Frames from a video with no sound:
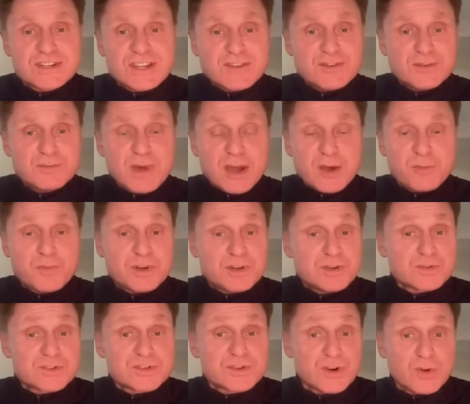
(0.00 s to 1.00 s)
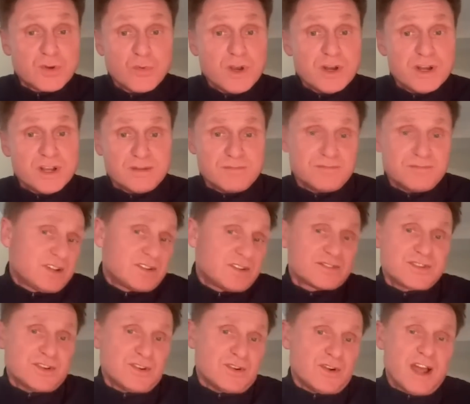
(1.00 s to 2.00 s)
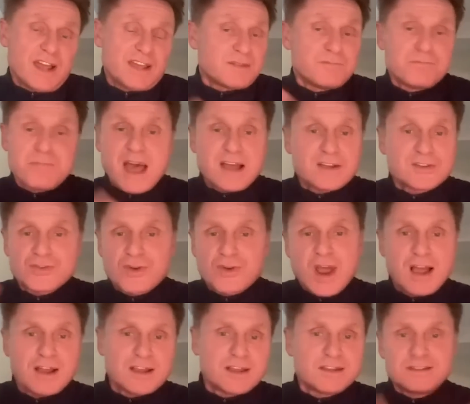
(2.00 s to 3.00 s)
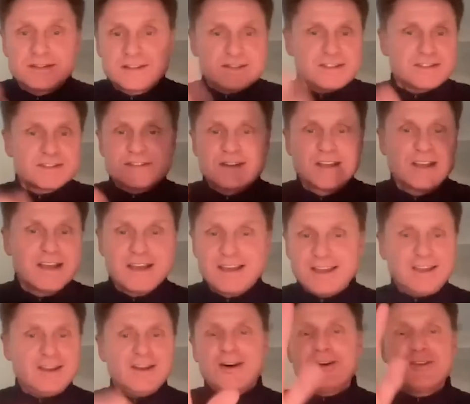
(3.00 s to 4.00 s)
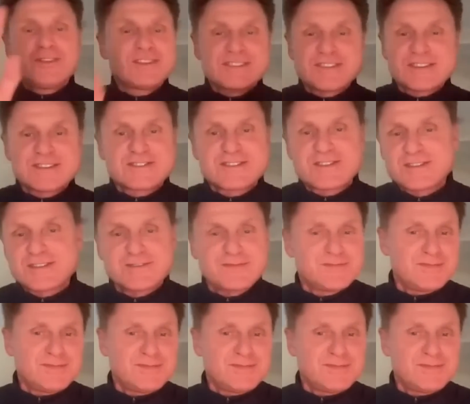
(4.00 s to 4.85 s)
given my opinion who's going to win it because you know I can backtrack and this is you know this is